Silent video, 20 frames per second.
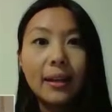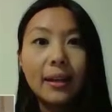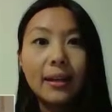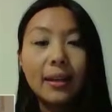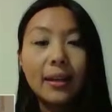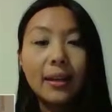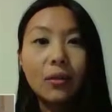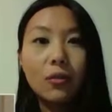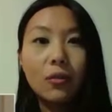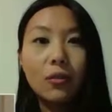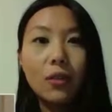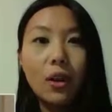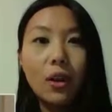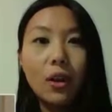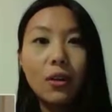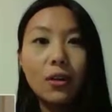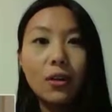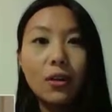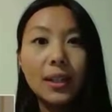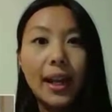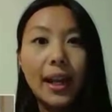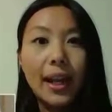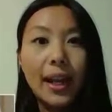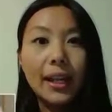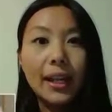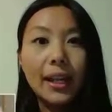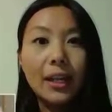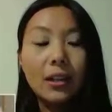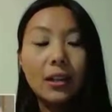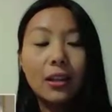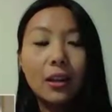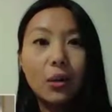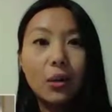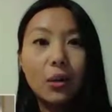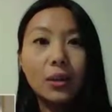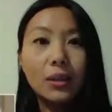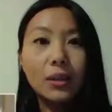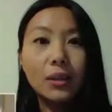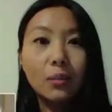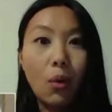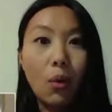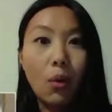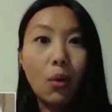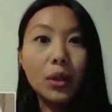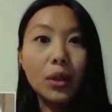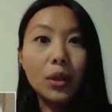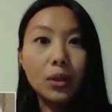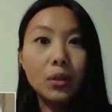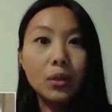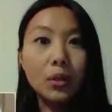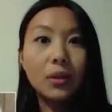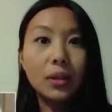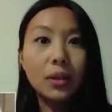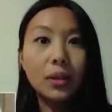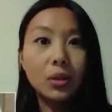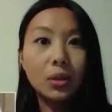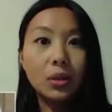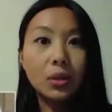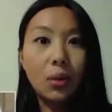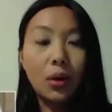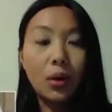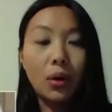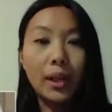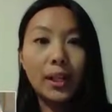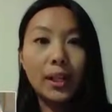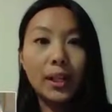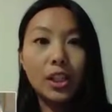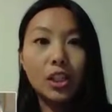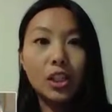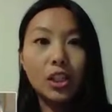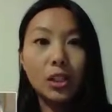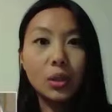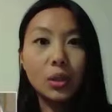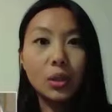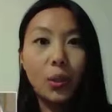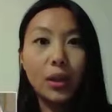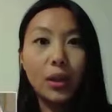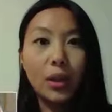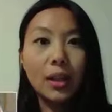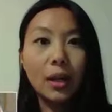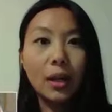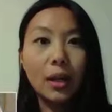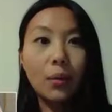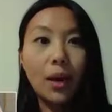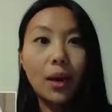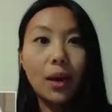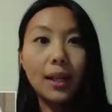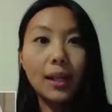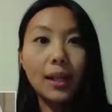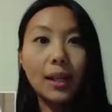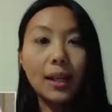they felt like there was more to the story than just what they read.